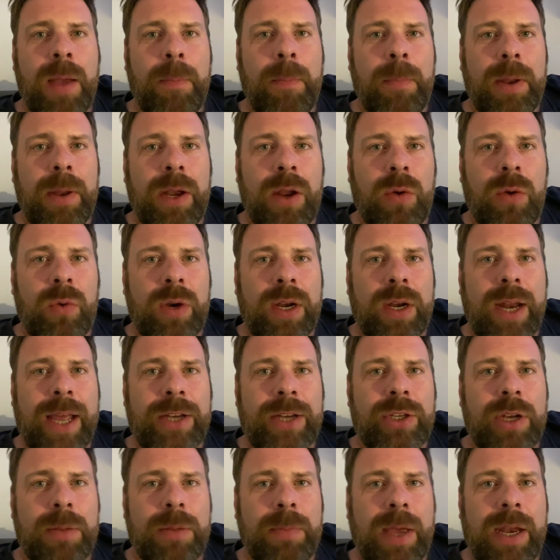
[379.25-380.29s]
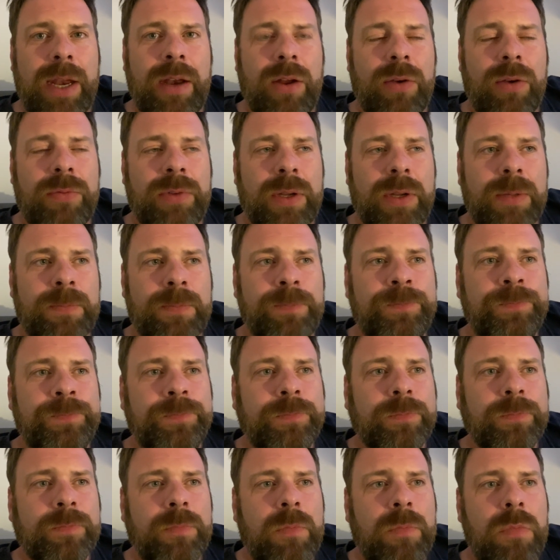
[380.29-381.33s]
but no one had actually made an offer.
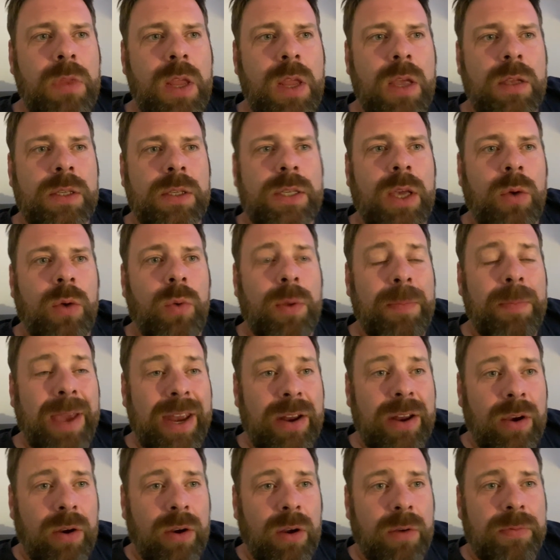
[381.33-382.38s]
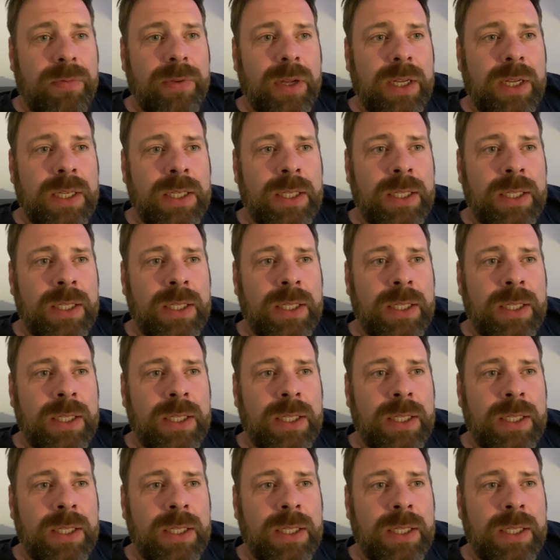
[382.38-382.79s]
So we made our offer,